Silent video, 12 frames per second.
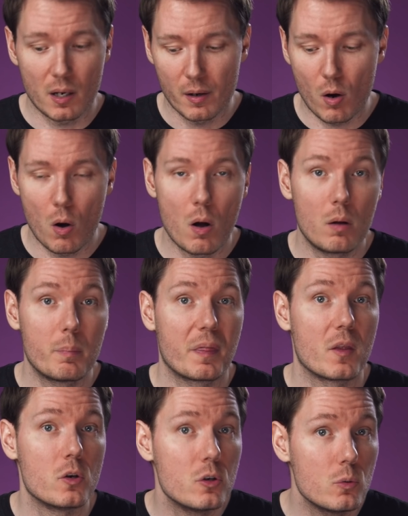on all but
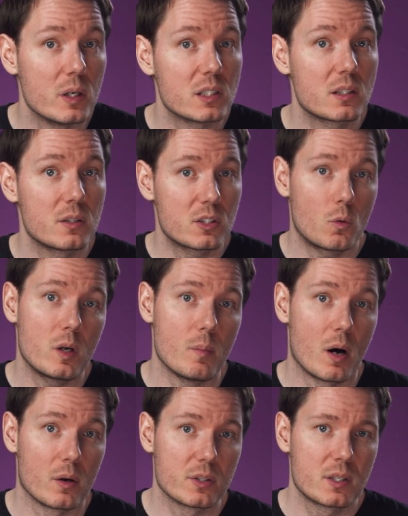the newest Sony
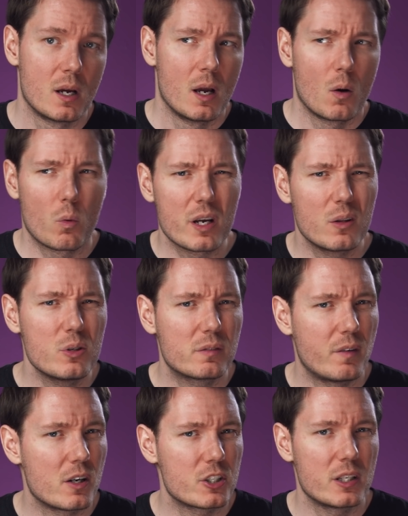models, where you lose
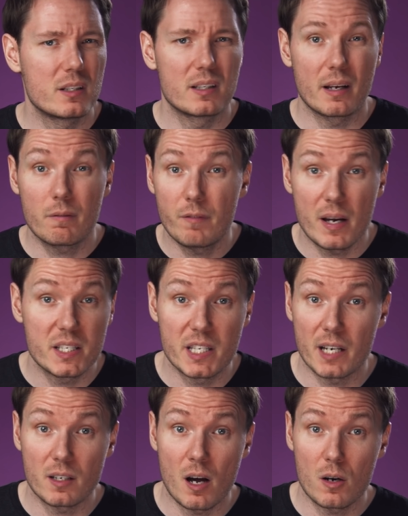functions like face
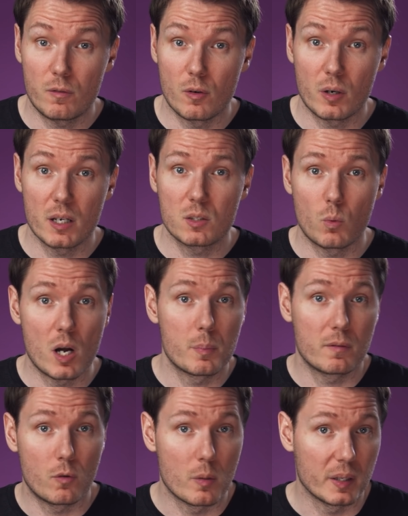detect autofocus while
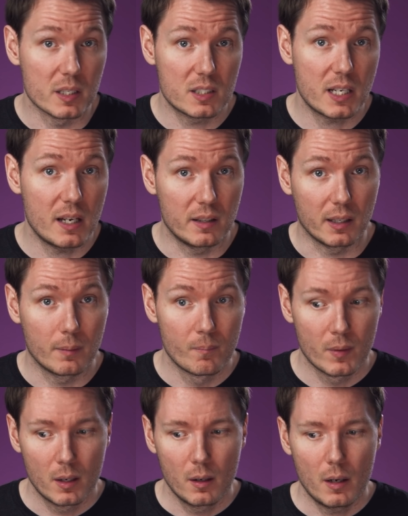performing the scaling.
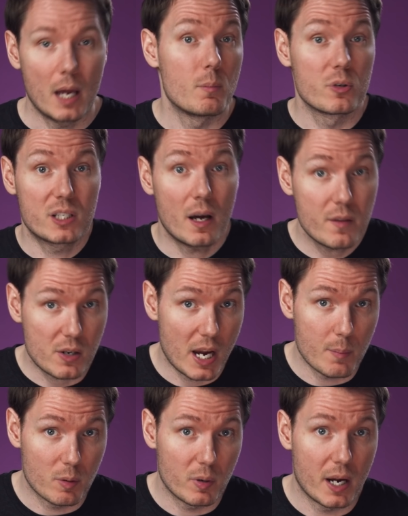And most other
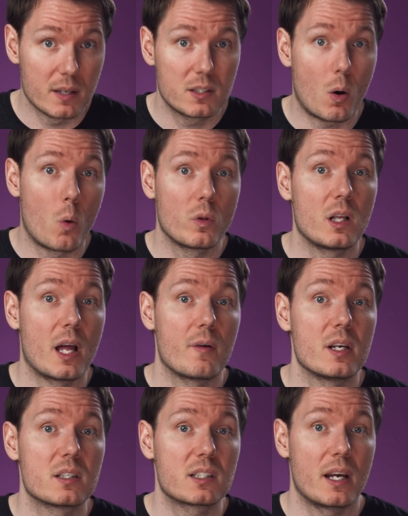camera brands only allow you
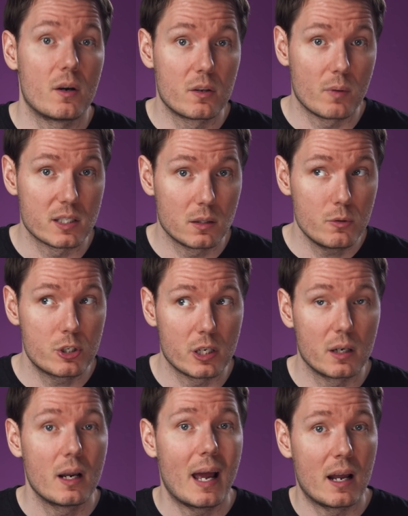to scale the
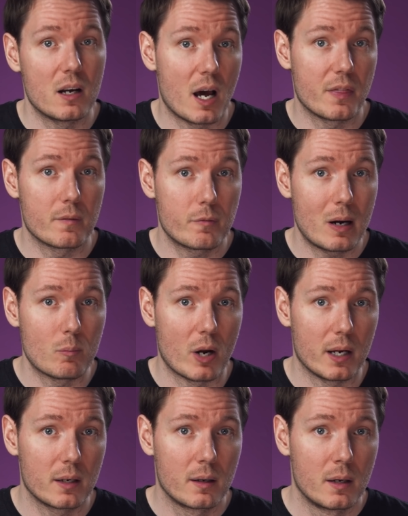resolution and not the frame
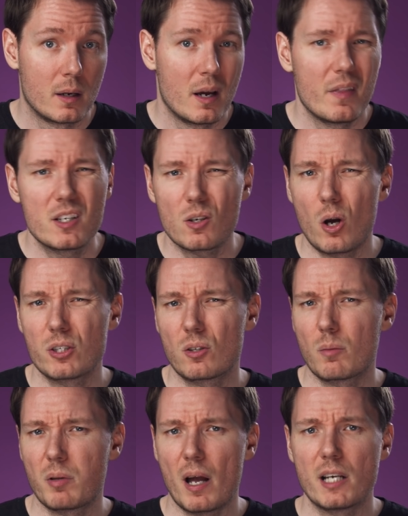rate. This also
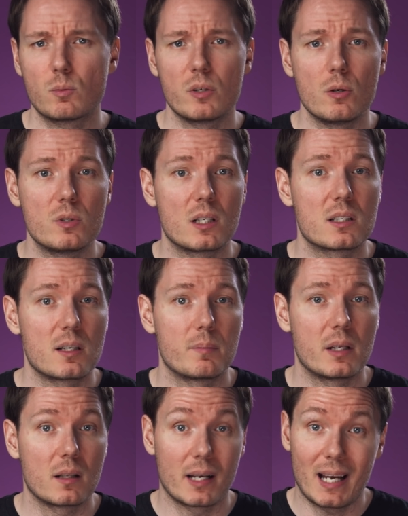applies when using
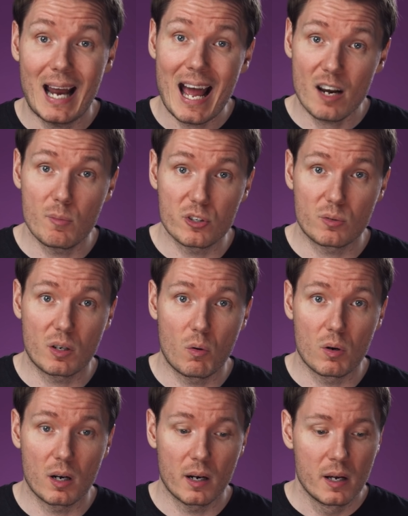something like an Atomos
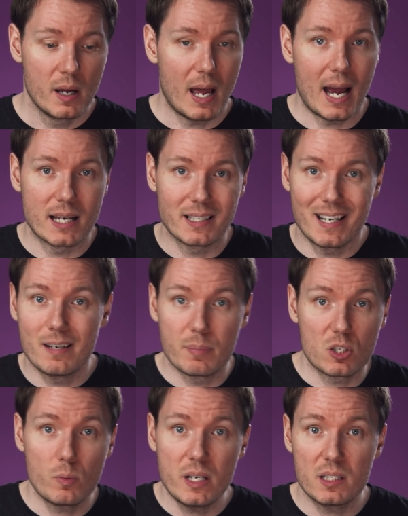recorder as an
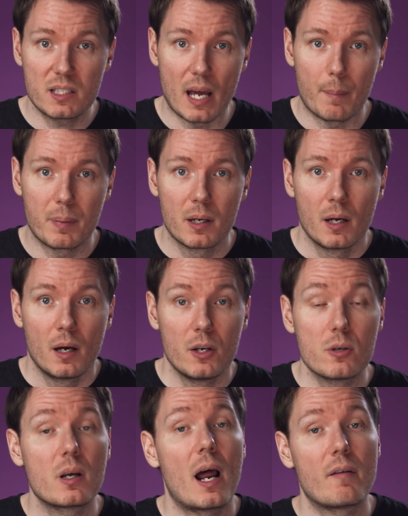in-between step.
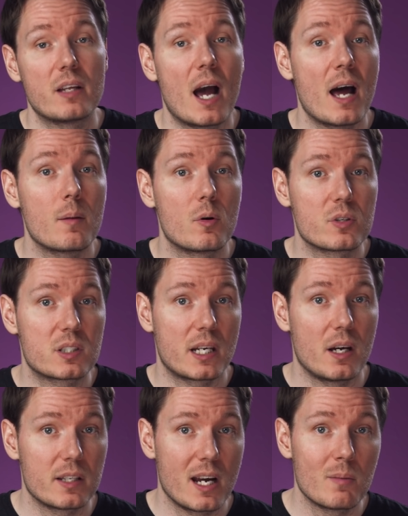You can have the Atomos
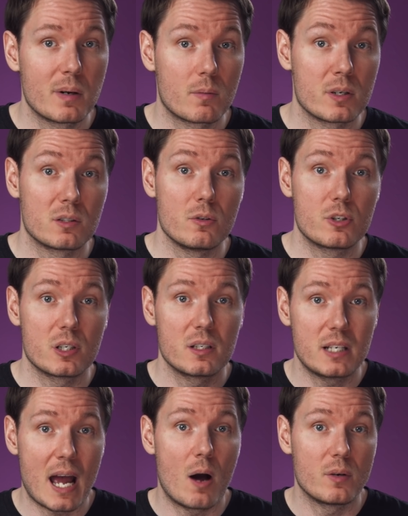scale the output resolution
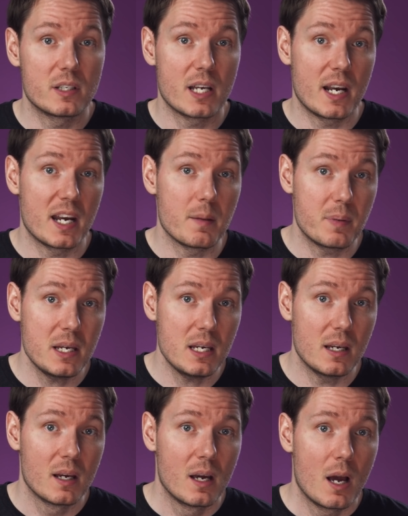down to
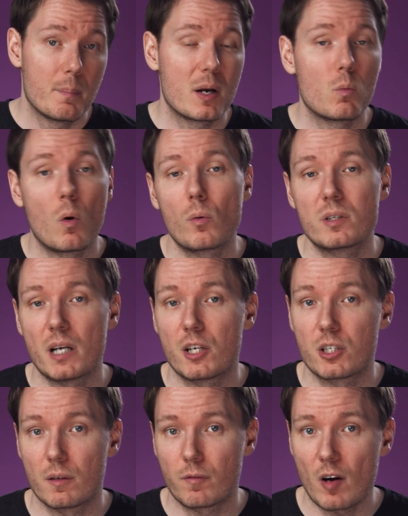1080p, but it won't
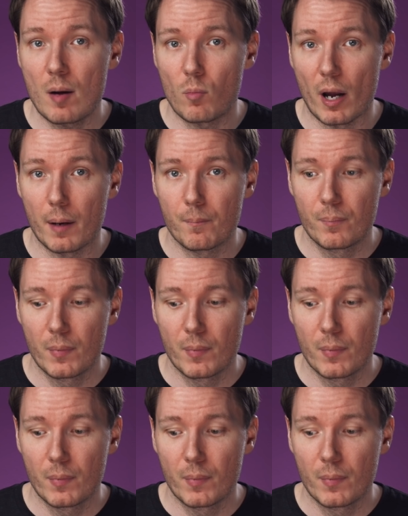touch the frame rate.